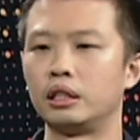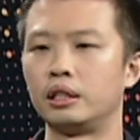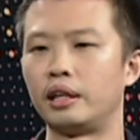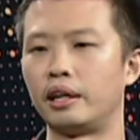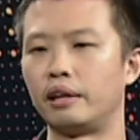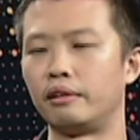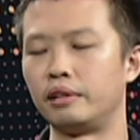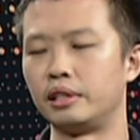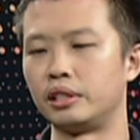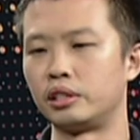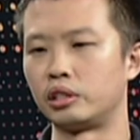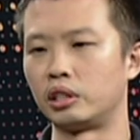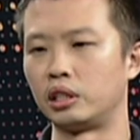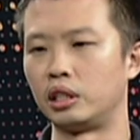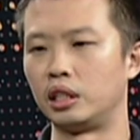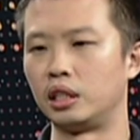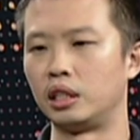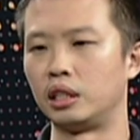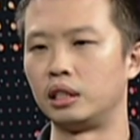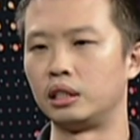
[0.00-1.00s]
There is
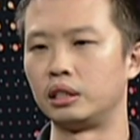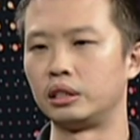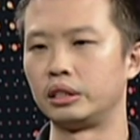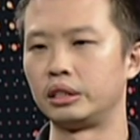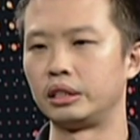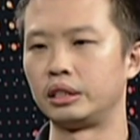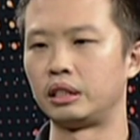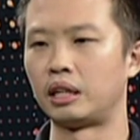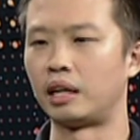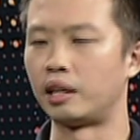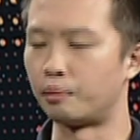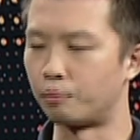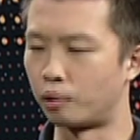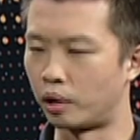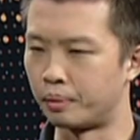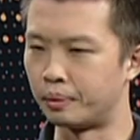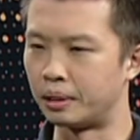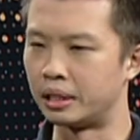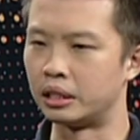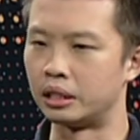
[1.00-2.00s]

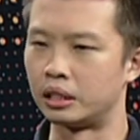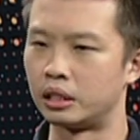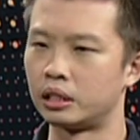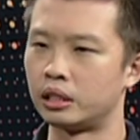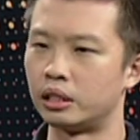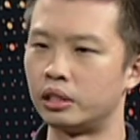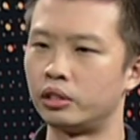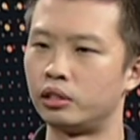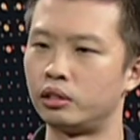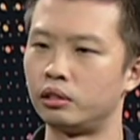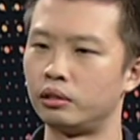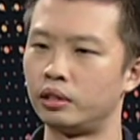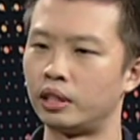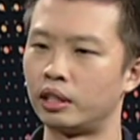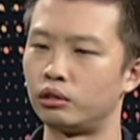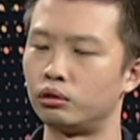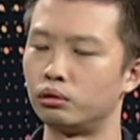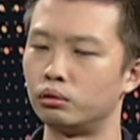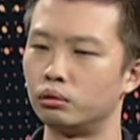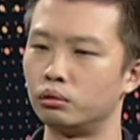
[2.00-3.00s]
unemployment is still
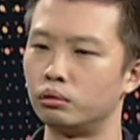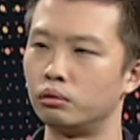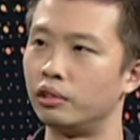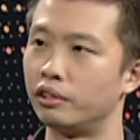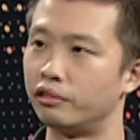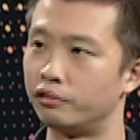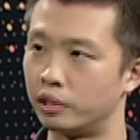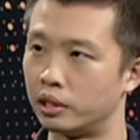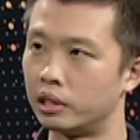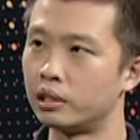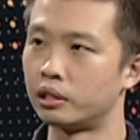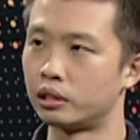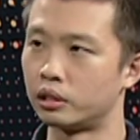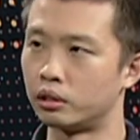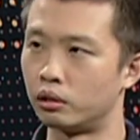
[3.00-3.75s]
yet to reverse.